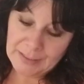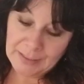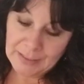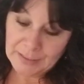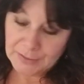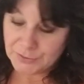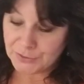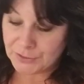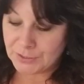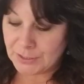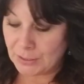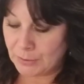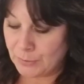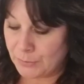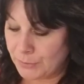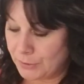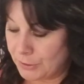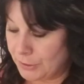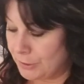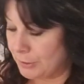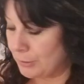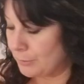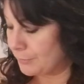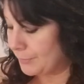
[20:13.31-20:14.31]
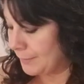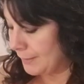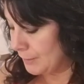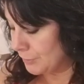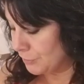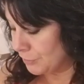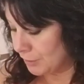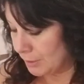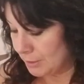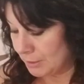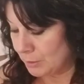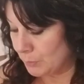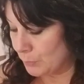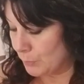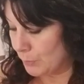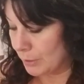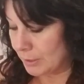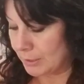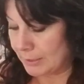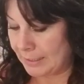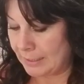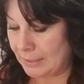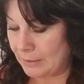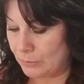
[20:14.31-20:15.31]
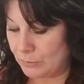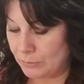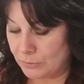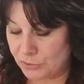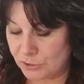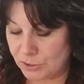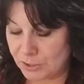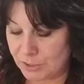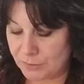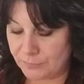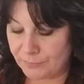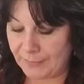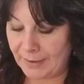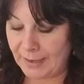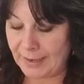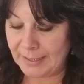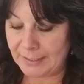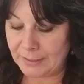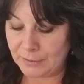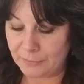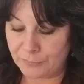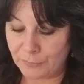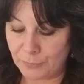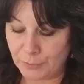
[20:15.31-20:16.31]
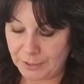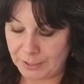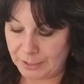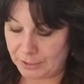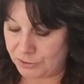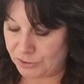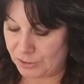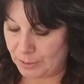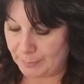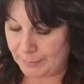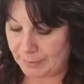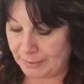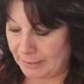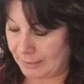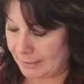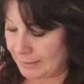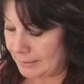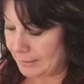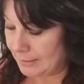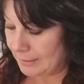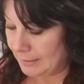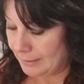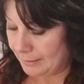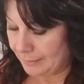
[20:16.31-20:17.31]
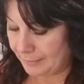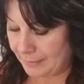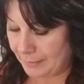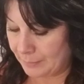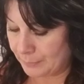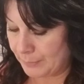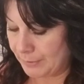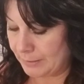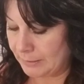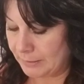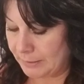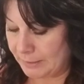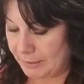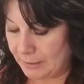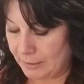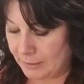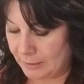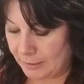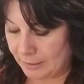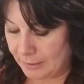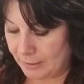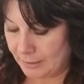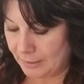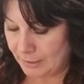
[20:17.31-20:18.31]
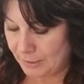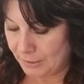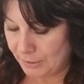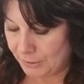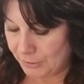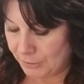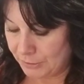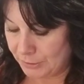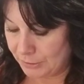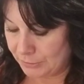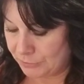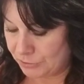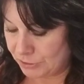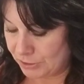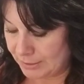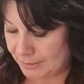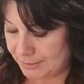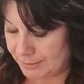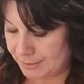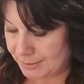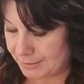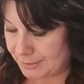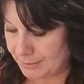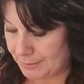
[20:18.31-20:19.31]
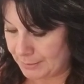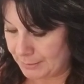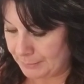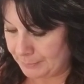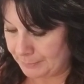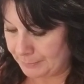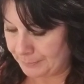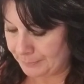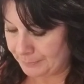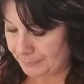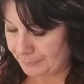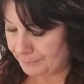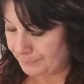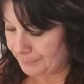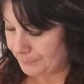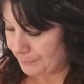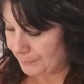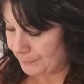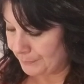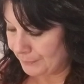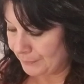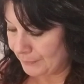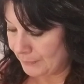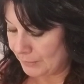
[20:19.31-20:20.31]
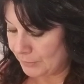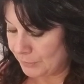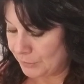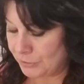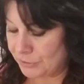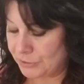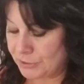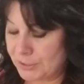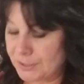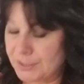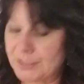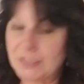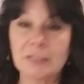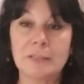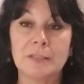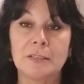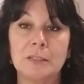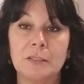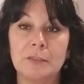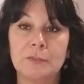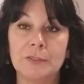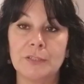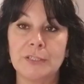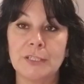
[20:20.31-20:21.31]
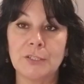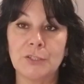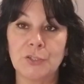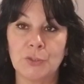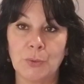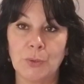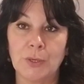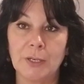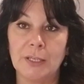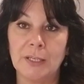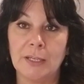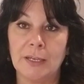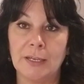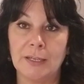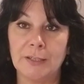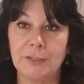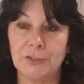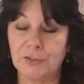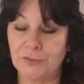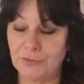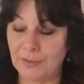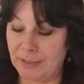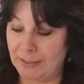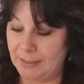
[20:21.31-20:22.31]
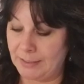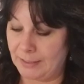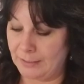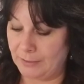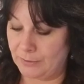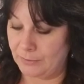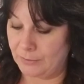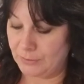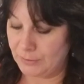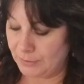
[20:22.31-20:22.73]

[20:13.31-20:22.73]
So, you know, things are going to work out just fine for you, Gemini. They really are. You just, um, you're just a little disorganized right now.